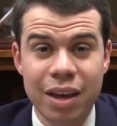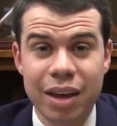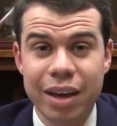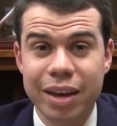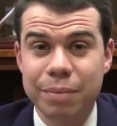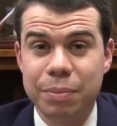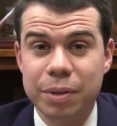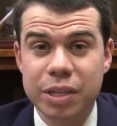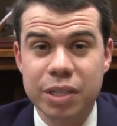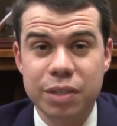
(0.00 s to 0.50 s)

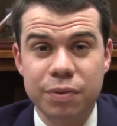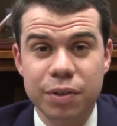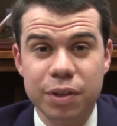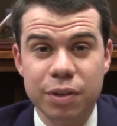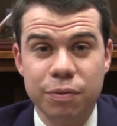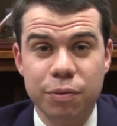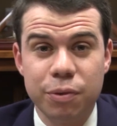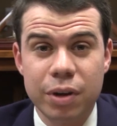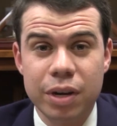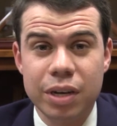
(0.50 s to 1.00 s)
and please feel
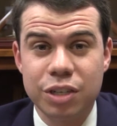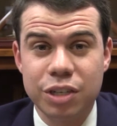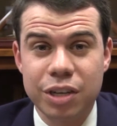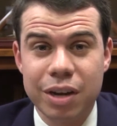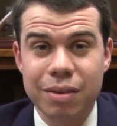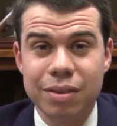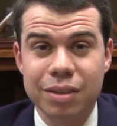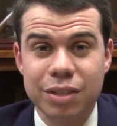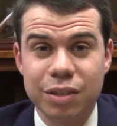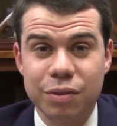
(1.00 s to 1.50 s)
free to
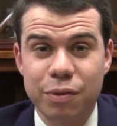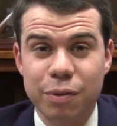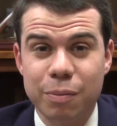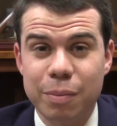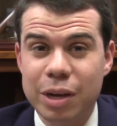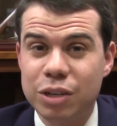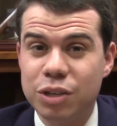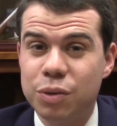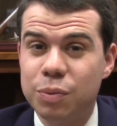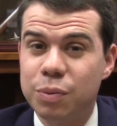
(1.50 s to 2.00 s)
share this
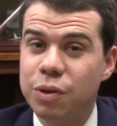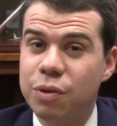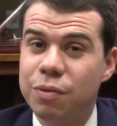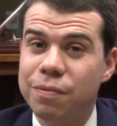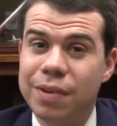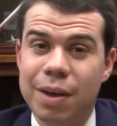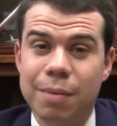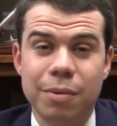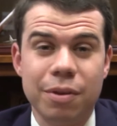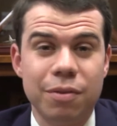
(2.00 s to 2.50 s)
information with your
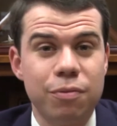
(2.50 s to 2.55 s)
family,